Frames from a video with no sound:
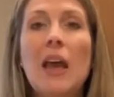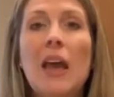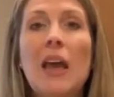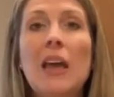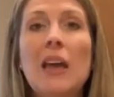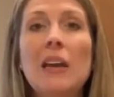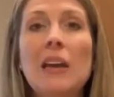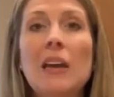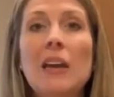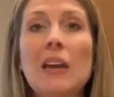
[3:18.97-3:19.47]

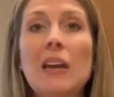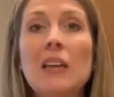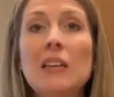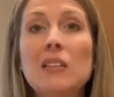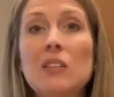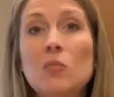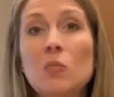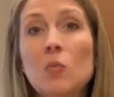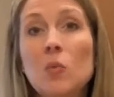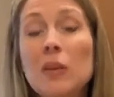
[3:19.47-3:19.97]
and
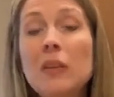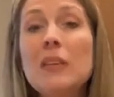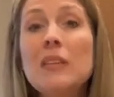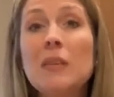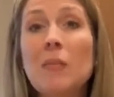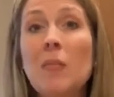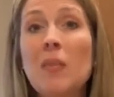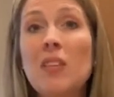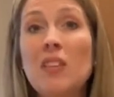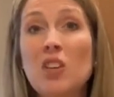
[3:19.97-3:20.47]
it's really
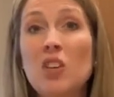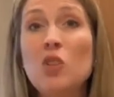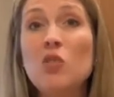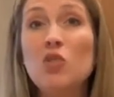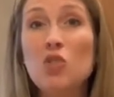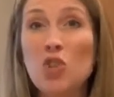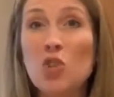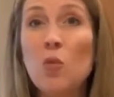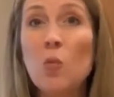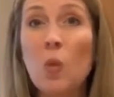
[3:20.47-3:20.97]
something that you
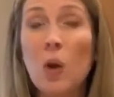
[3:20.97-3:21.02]
do